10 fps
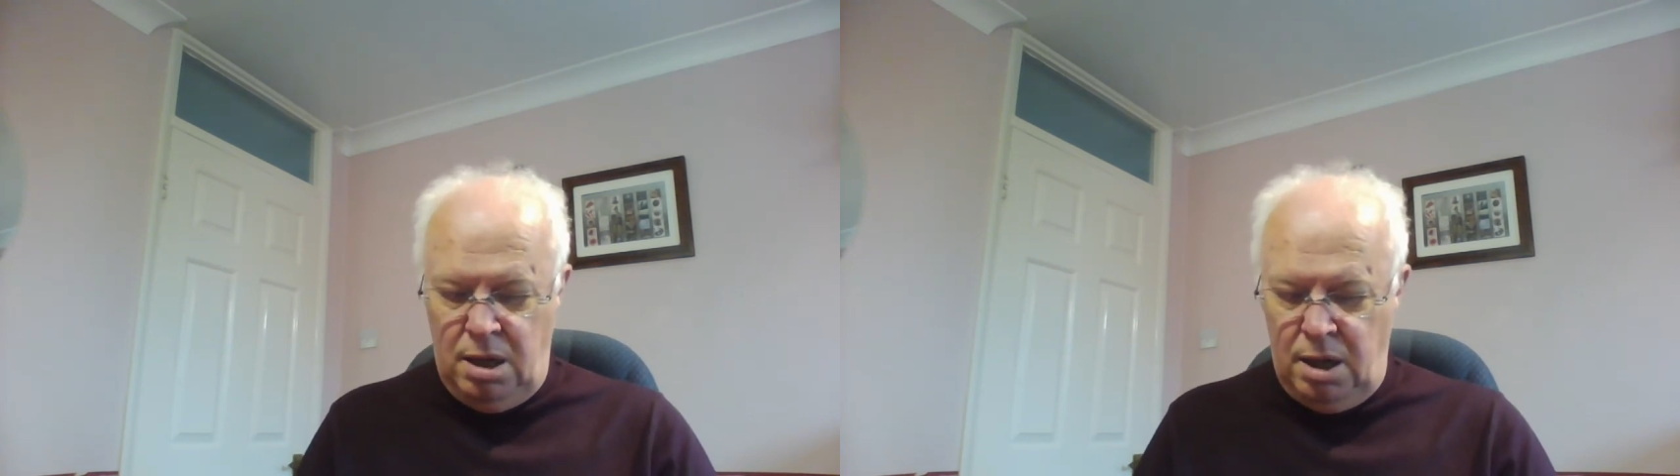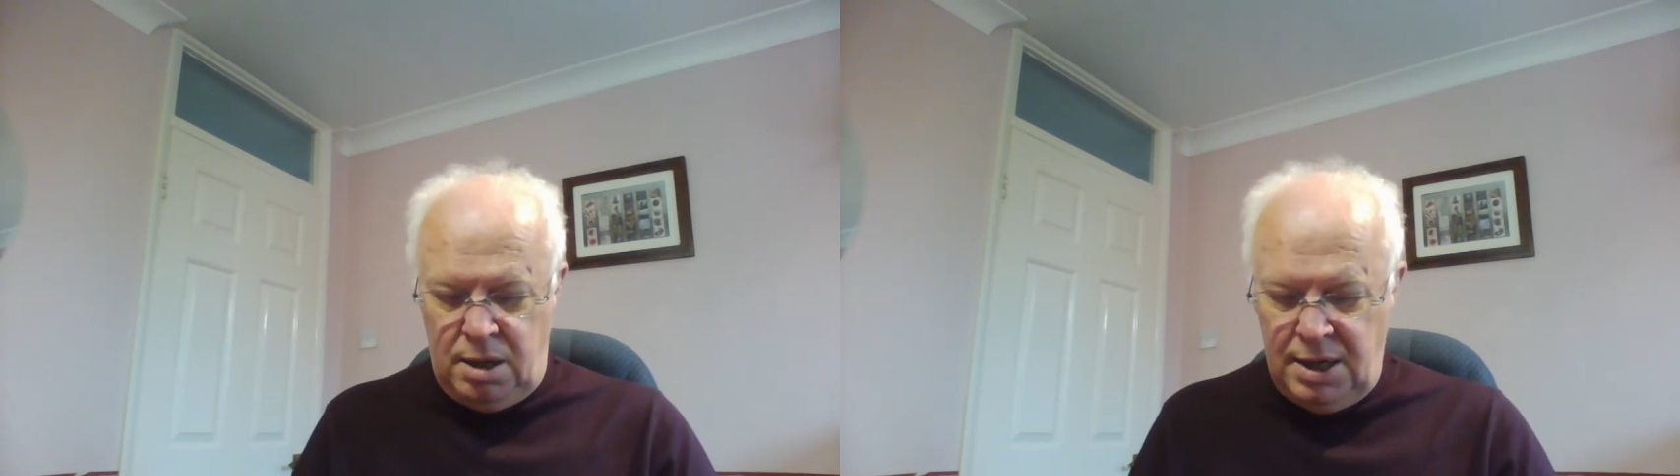
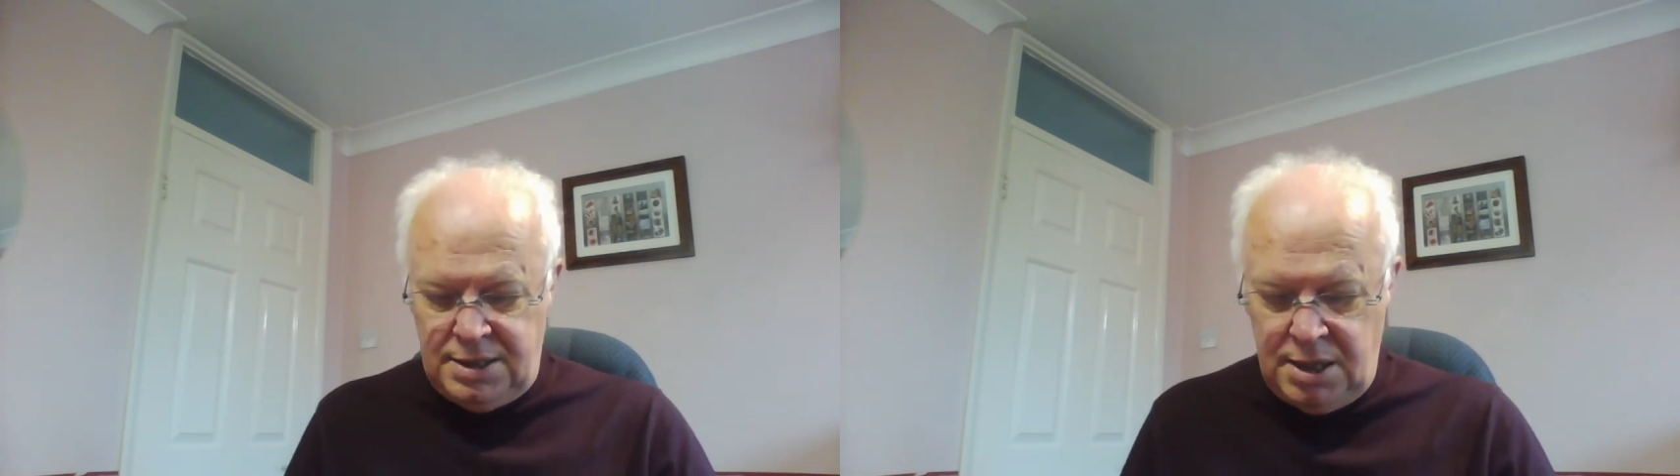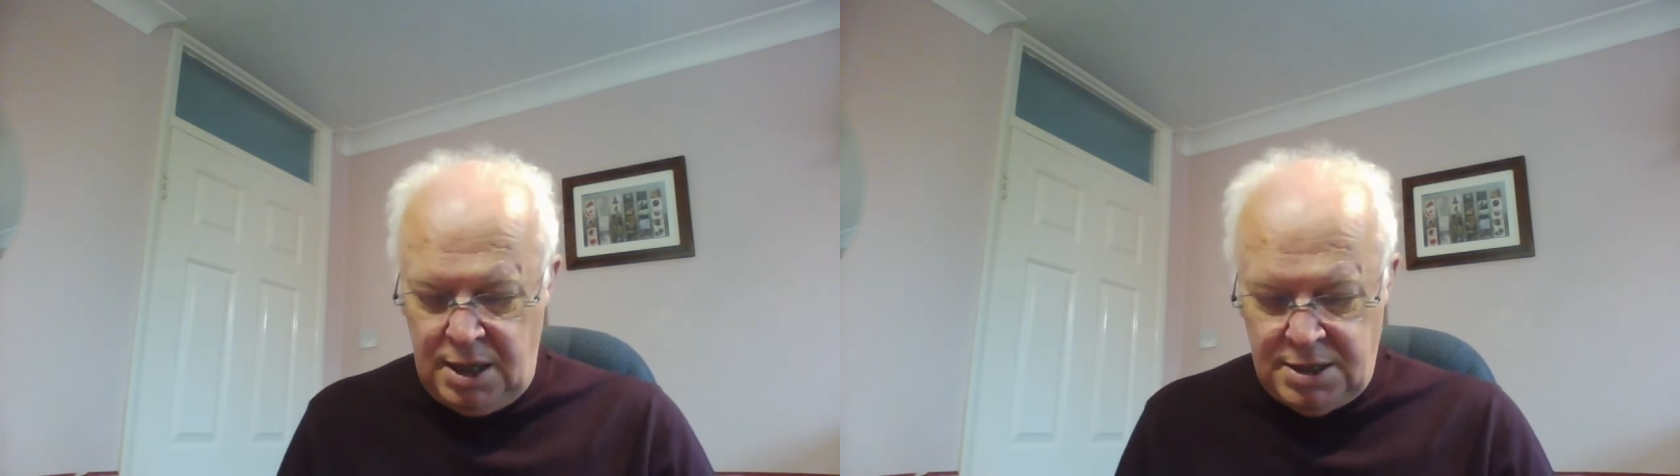a
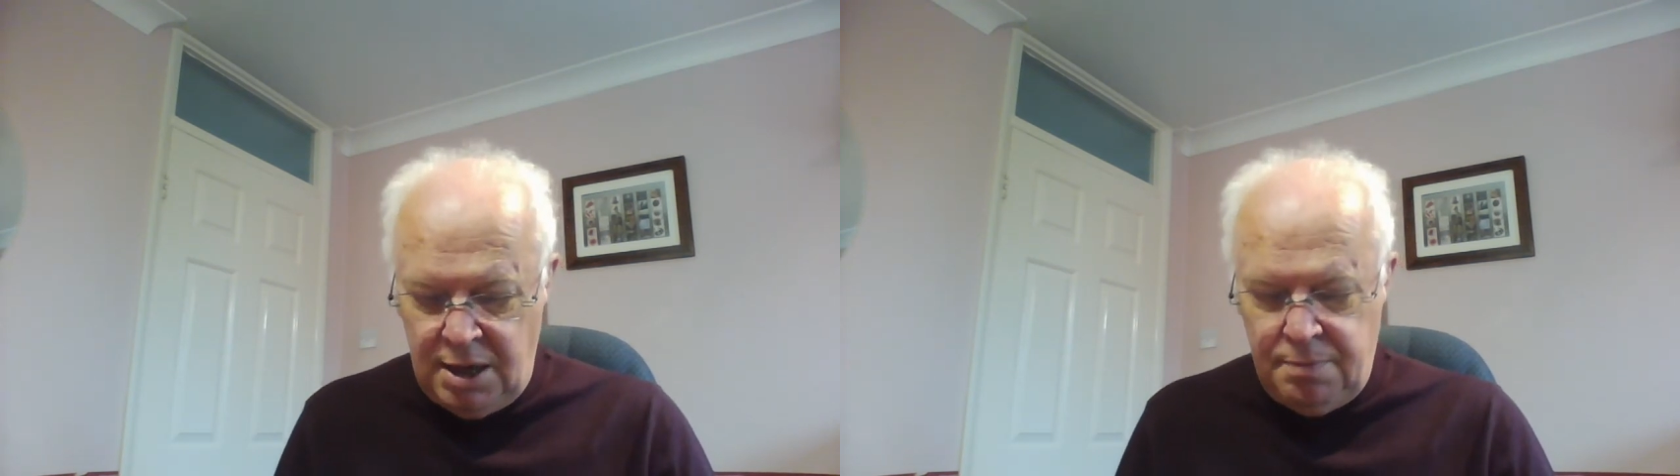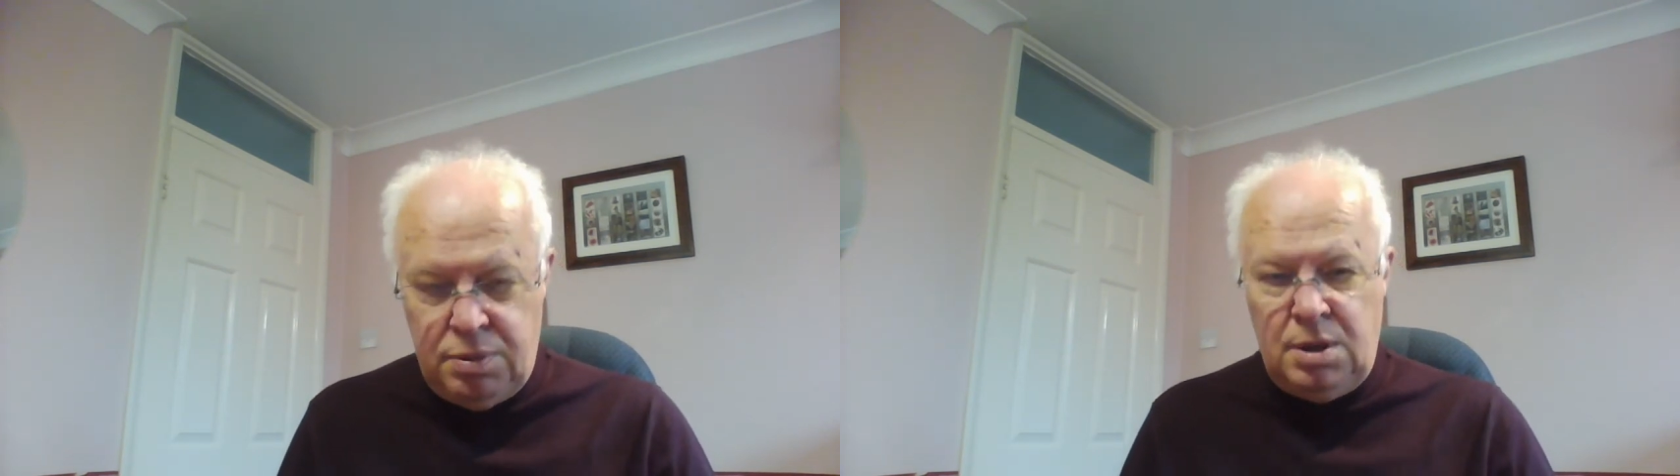classic
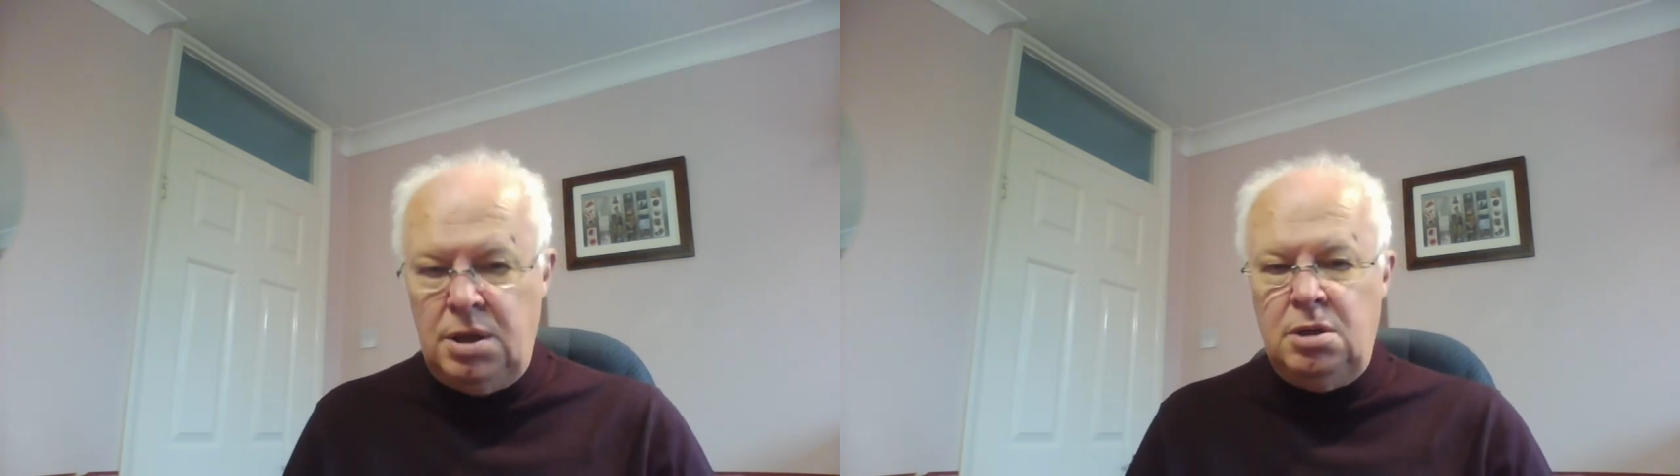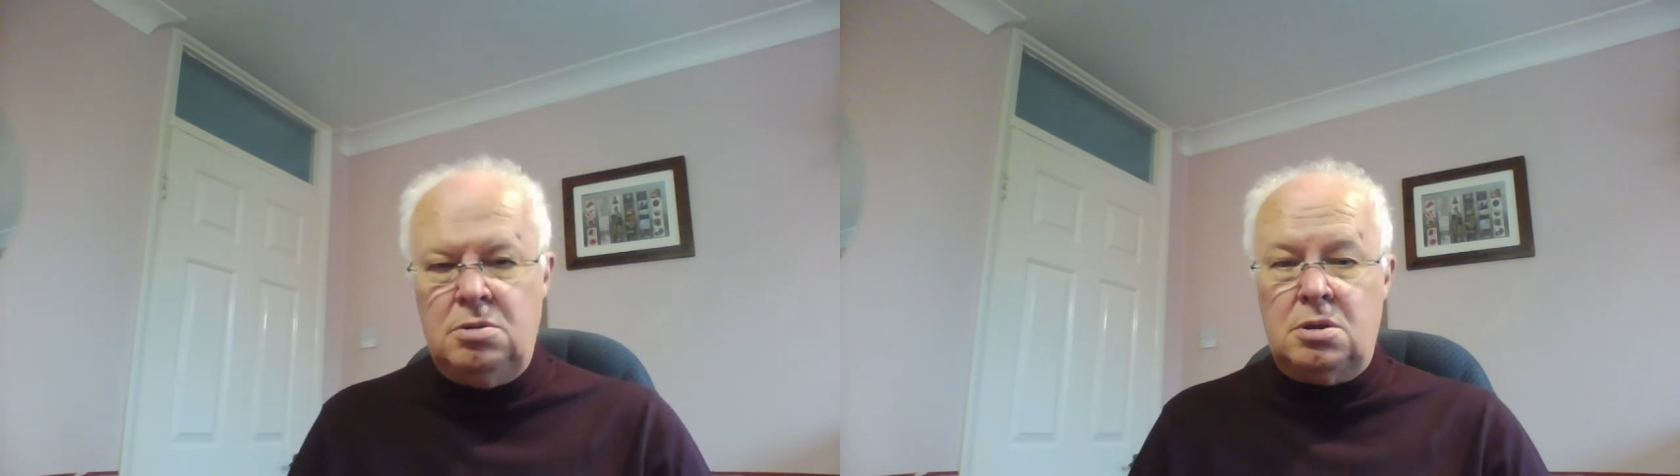example in
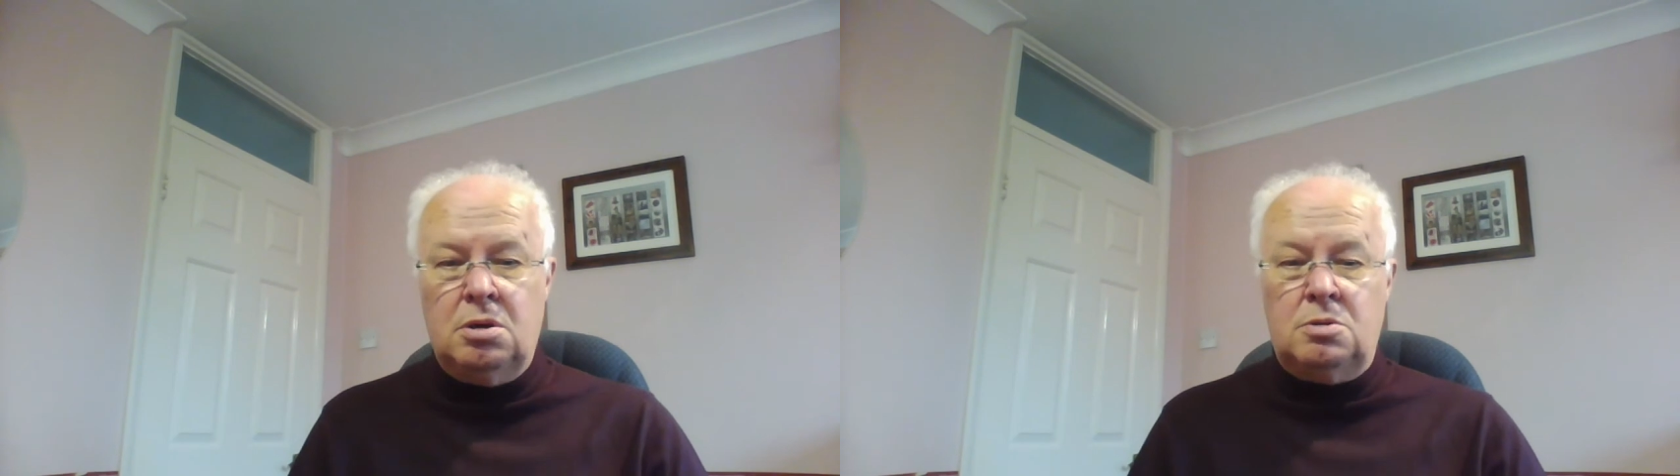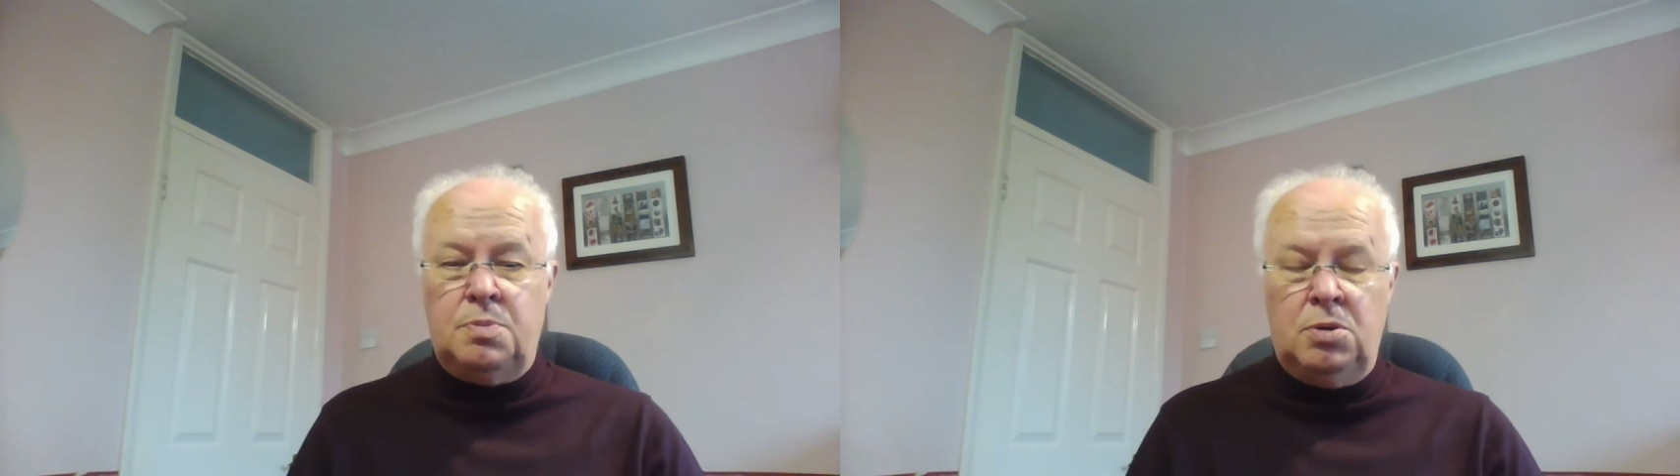Luke's
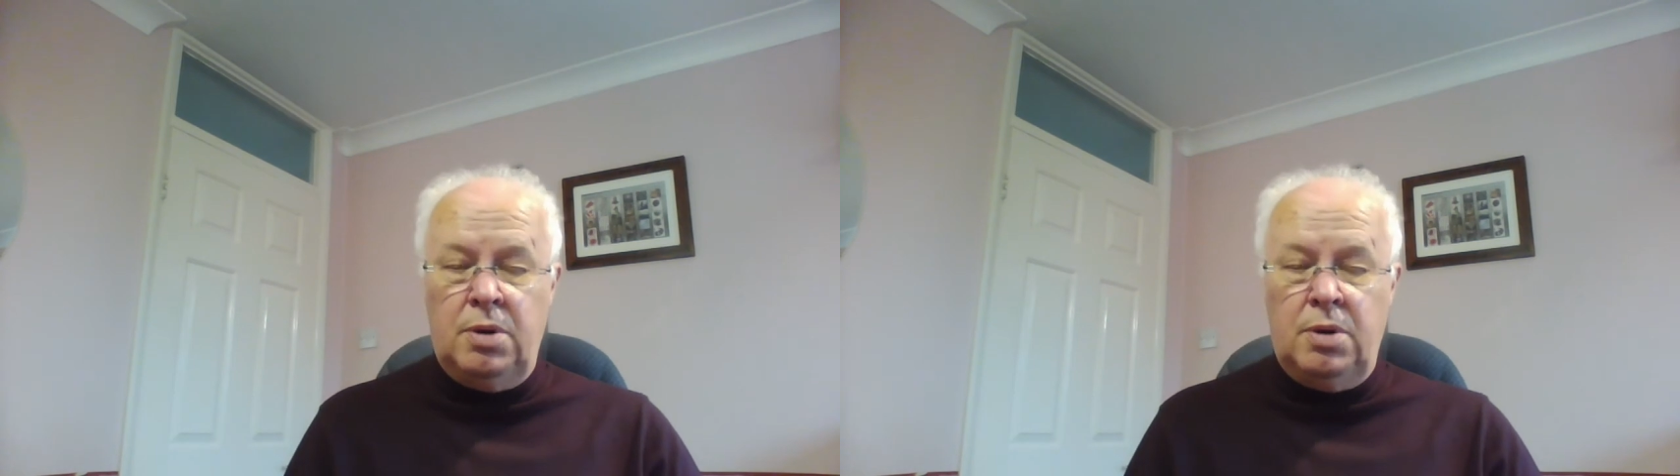Gospel,